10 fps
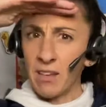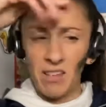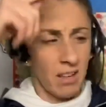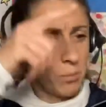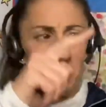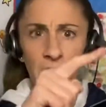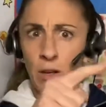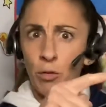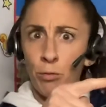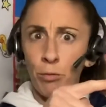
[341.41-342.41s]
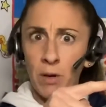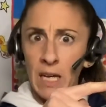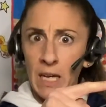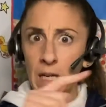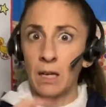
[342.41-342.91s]
something
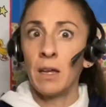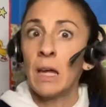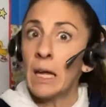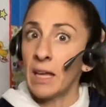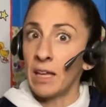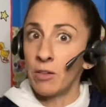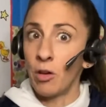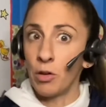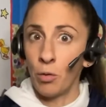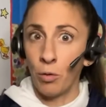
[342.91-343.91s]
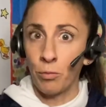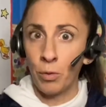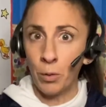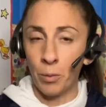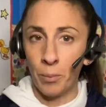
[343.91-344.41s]
green in your
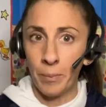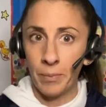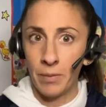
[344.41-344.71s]
room.